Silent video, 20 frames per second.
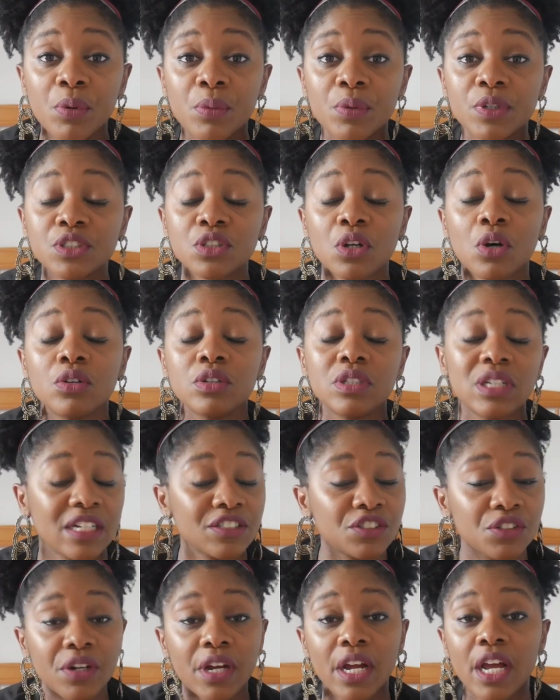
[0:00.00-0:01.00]
we were told
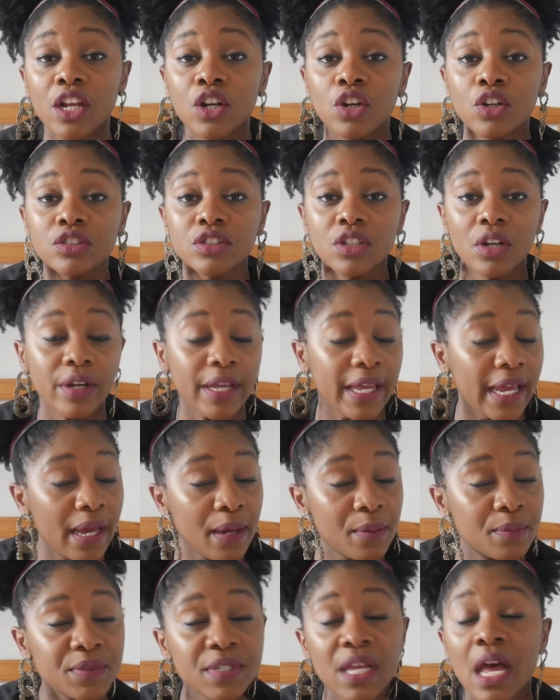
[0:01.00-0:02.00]
natural hair looked
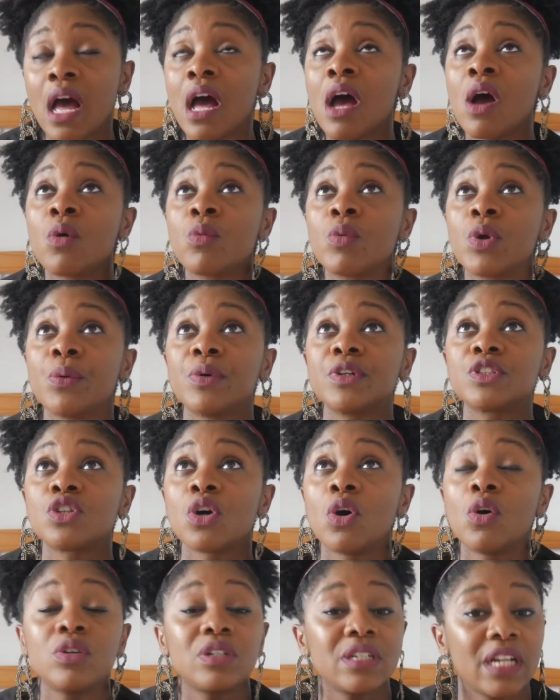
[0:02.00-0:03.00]
unkempt, we were
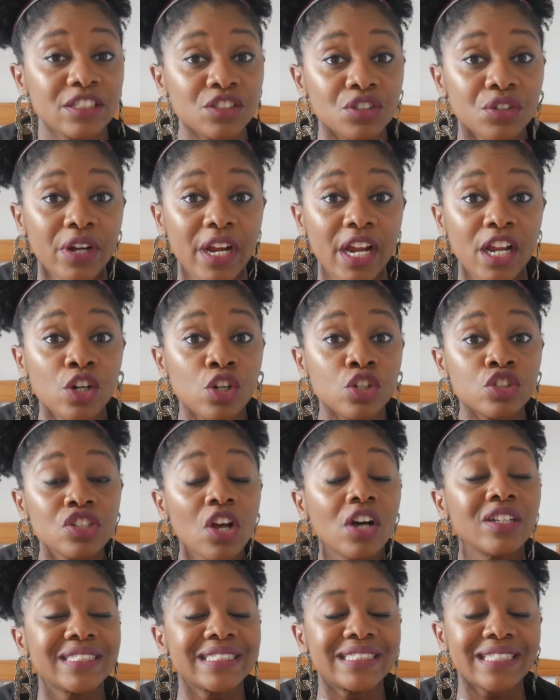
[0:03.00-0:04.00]
told natural hair looked
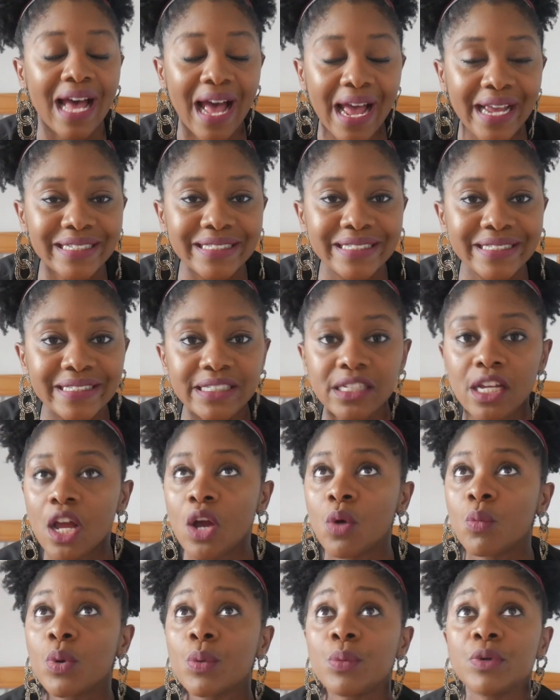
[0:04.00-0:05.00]
untidy,
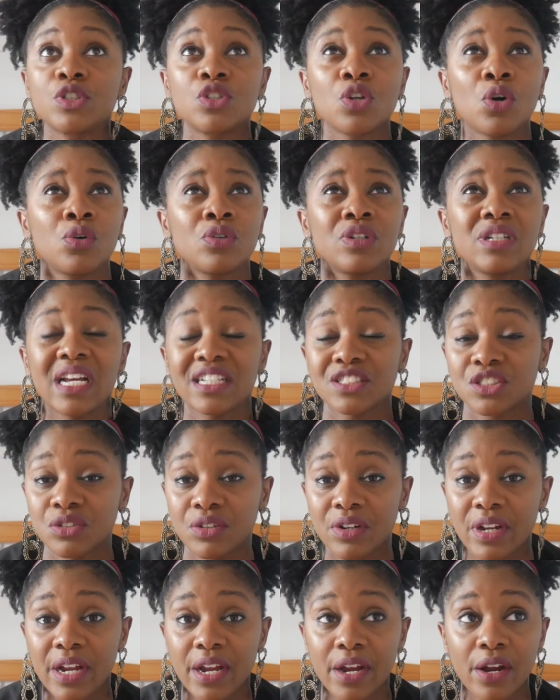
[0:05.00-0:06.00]
we were told
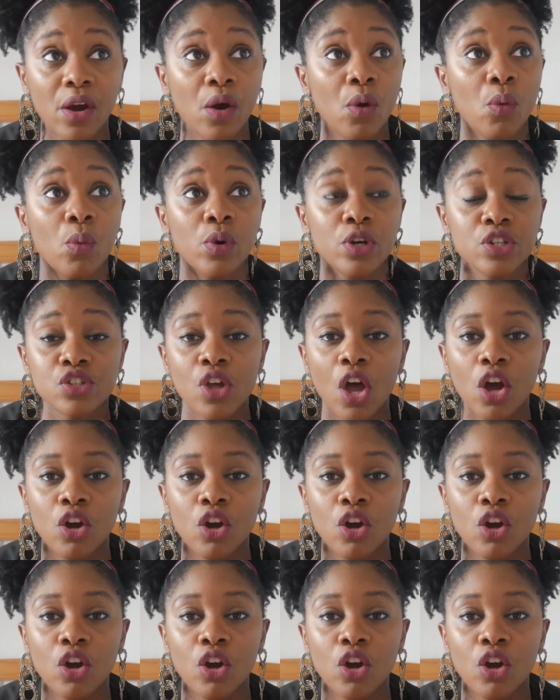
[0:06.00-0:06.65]
natural hair was